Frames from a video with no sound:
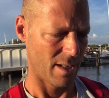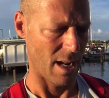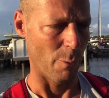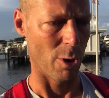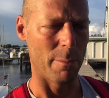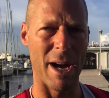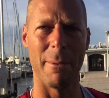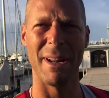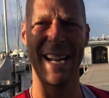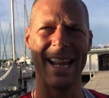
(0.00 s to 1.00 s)
not worry about
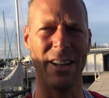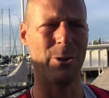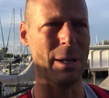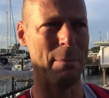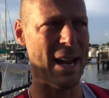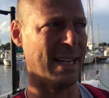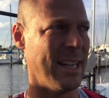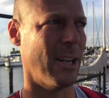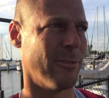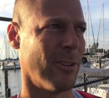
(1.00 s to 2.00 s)
it, but I can't do any painting
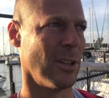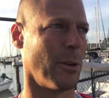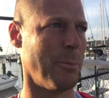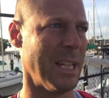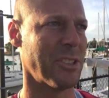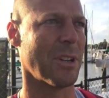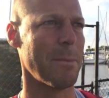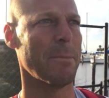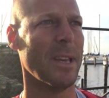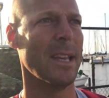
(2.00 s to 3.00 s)
here for a little bit, so
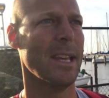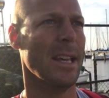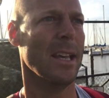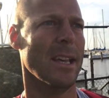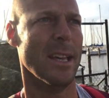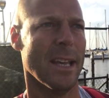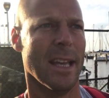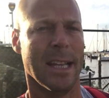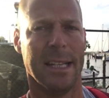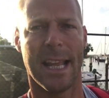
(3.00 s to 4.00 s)
I'm
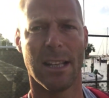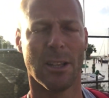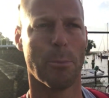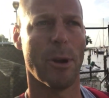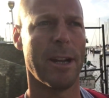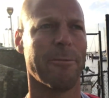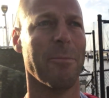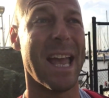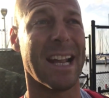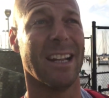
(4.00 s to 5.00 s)
taking a little break from
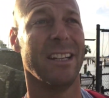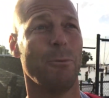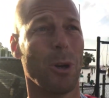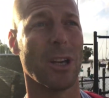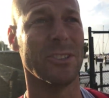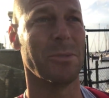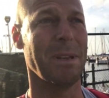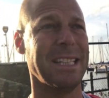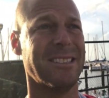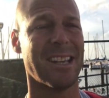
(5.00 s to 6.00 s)
that. Going to work on some
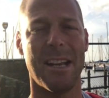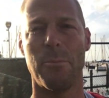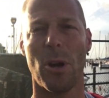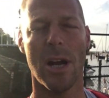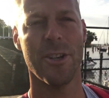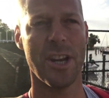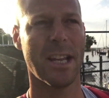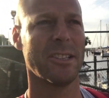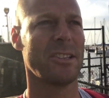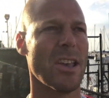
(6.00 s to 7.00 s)
inside
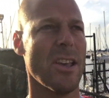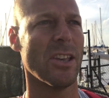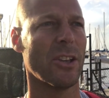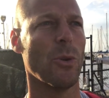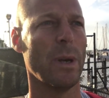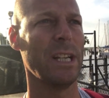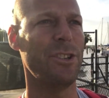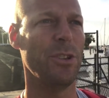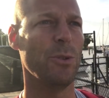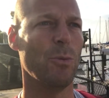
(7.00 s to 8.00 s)
projects, going
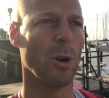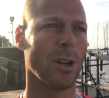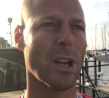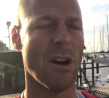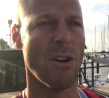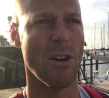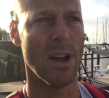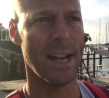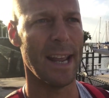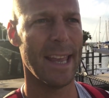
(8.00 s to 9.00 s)
to work
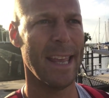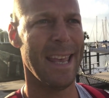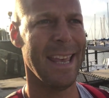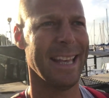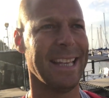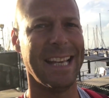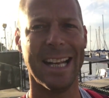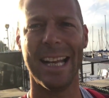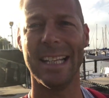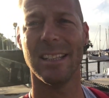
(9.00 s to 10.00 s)
on
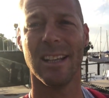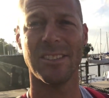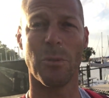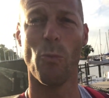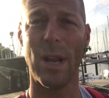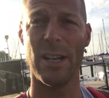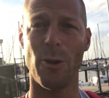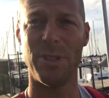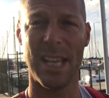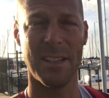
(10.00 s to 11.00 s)
getting some
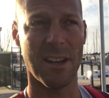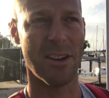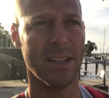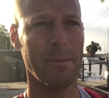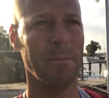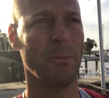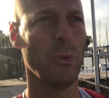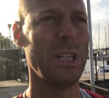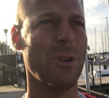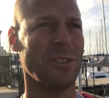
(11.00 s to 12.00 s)
window tint on.
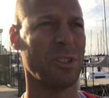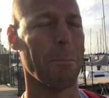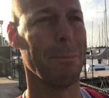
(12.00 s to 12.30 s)
We do have some